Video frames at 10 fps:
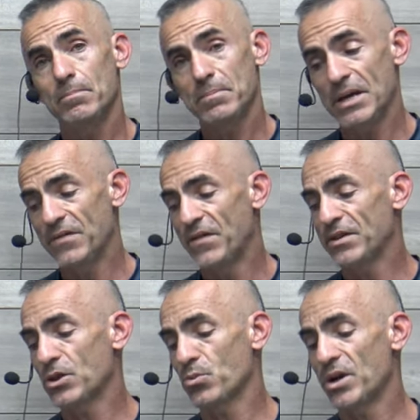
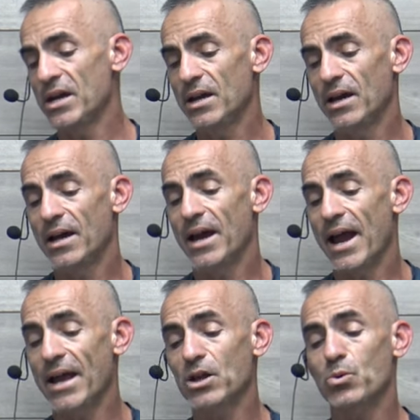p53
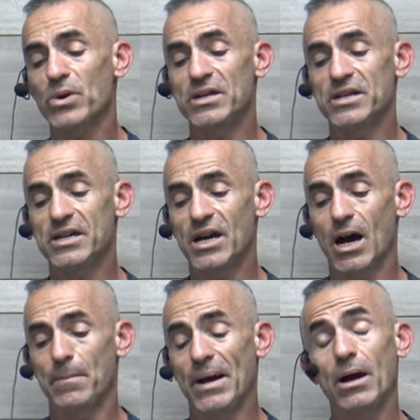and the green tea
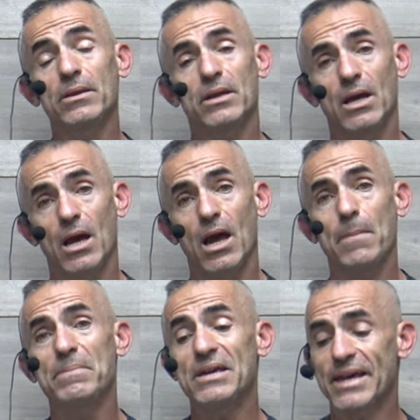compound,
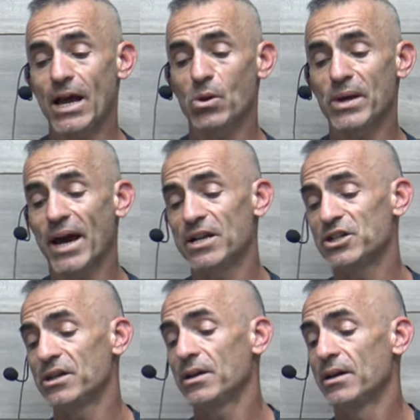
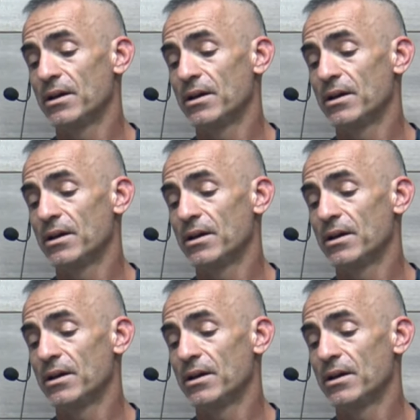epigallocatechin-gallate,